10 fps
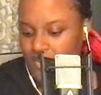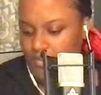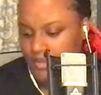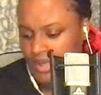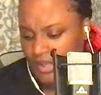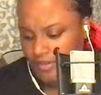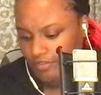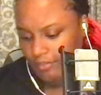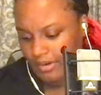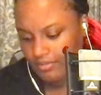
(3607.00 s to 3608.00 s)
But yeah, that's
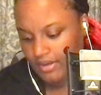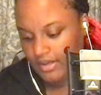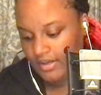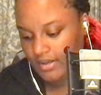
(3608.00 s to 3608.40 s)
about right.